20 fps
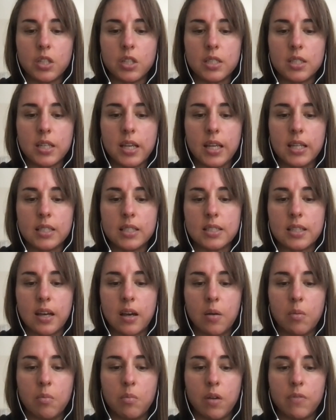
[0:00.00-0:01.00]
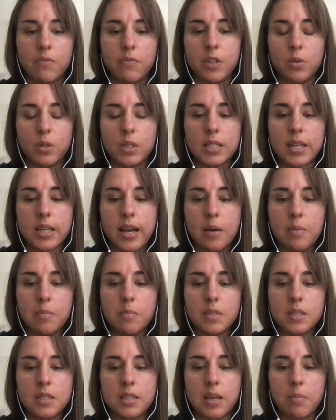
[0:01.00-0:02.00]
It takes them a few
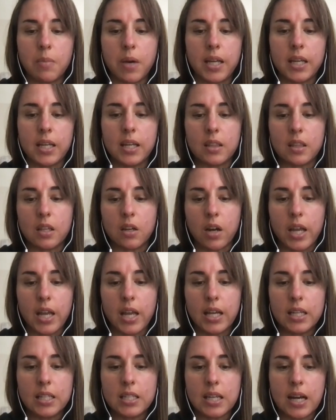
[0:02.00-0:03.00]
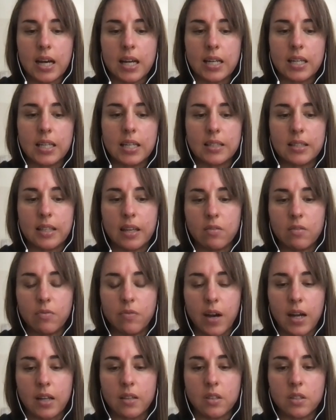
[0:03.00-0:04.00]
attempts. They might get their hand on it and then
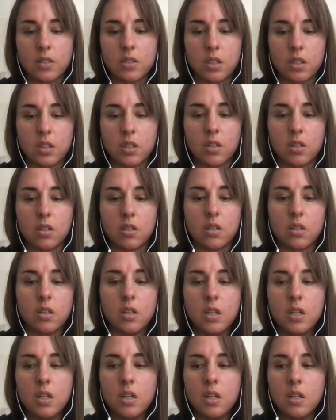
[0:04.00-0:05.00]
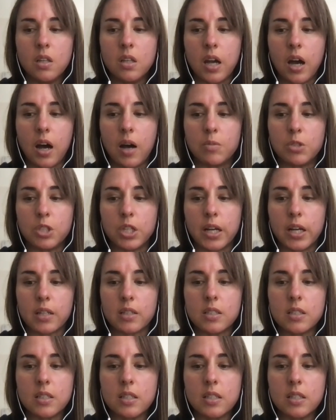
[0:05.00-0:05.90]
finally secure the object.